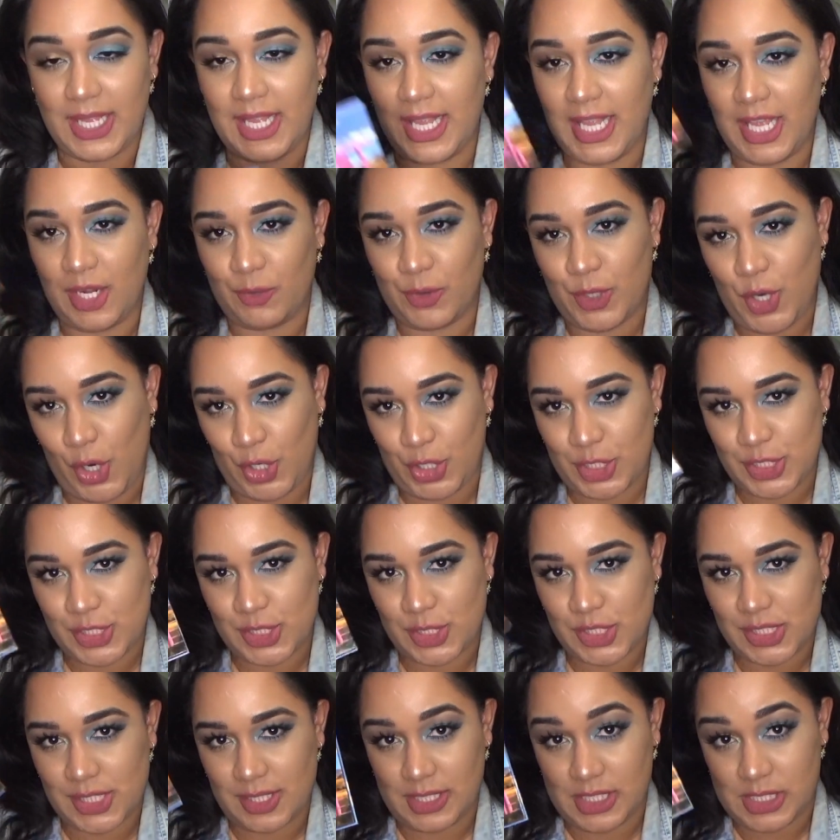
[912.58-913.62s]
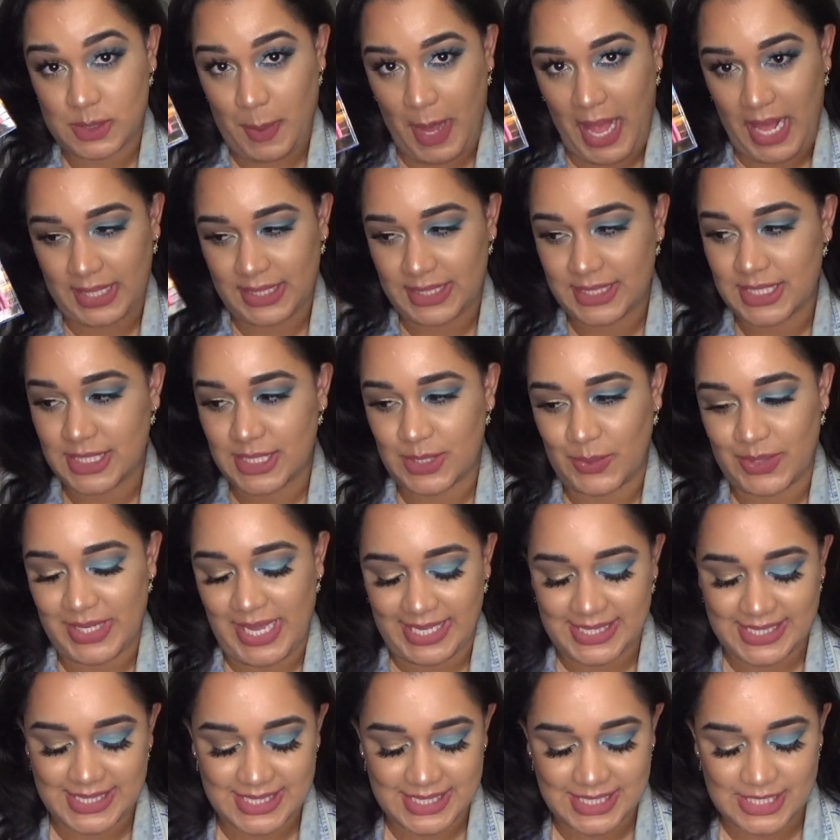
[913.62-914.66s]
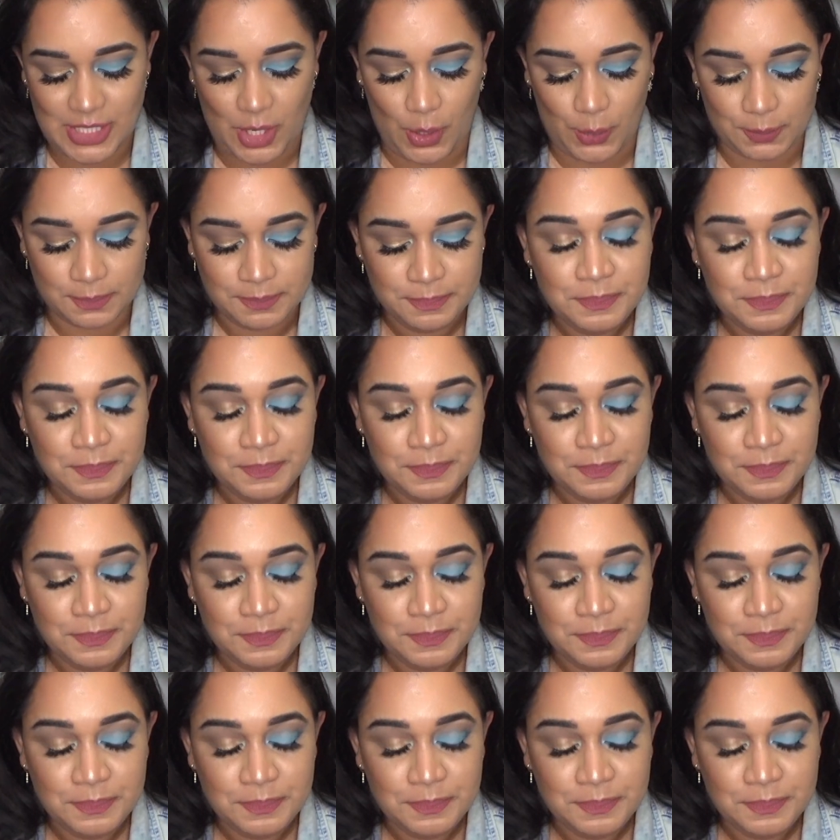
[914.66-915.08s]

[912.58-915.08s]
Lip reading: in regards to this palette. So yes, so